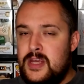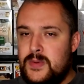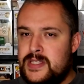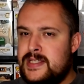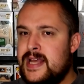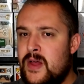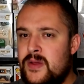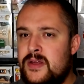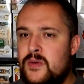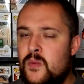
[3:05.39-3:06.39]
He was
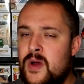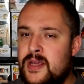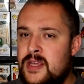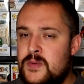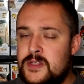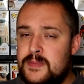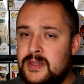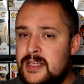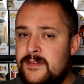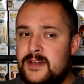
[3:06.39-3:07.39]
selling what he was
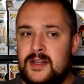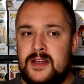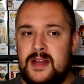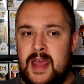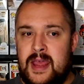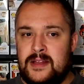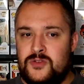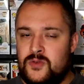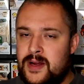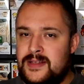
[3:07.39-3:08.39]
believing in
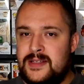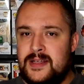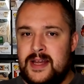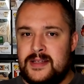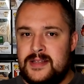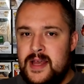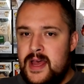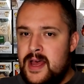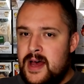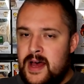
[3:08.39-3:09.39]
and trying to get
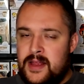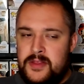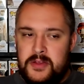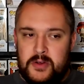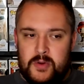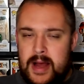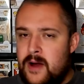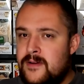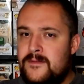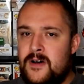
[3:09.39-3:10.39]
the
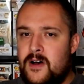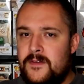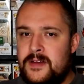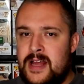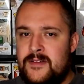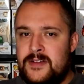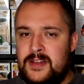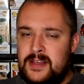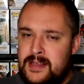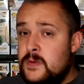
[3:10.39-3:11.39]
crowd involved in
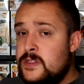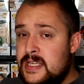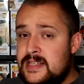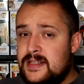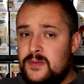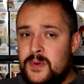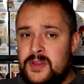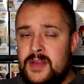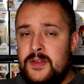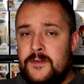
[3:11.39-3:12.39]
everything. He was decent
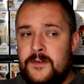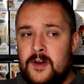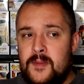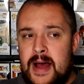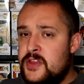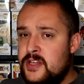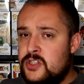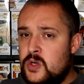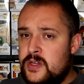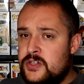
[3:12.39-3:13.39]
within the film. I
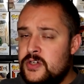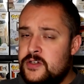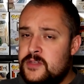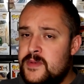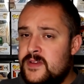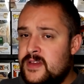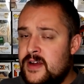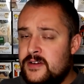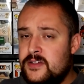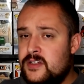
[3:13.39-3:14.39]
think Jodie Turner-Smith's
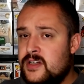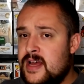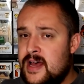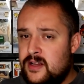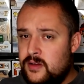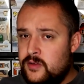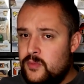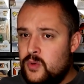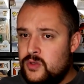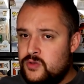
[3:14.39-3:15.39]
character could have had a little
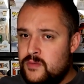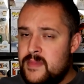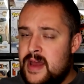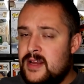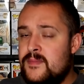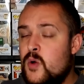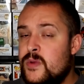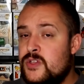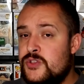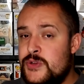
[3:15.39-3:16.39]
more dramatic
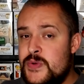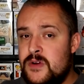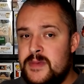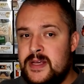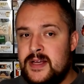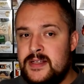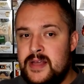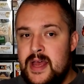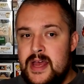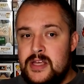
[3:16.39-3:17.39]
moments to her because